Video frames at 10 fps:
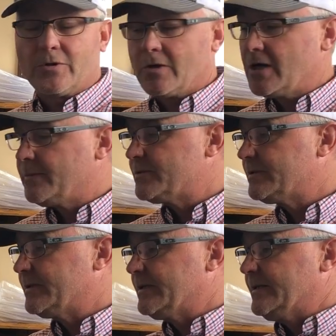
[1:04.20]
to our crops.
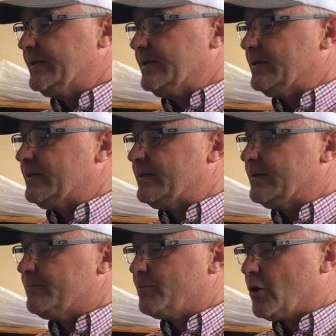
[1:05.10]

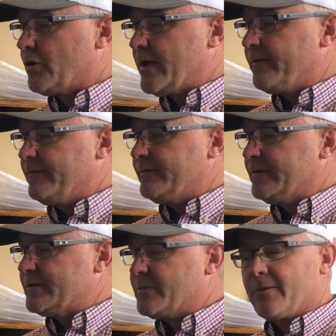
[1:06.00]
Part of that
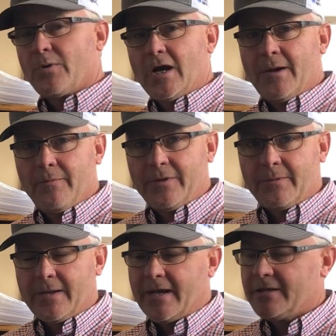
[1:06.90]
has been a problem in the
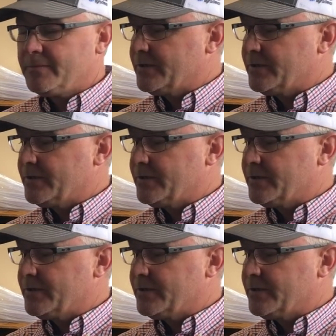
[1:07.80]
past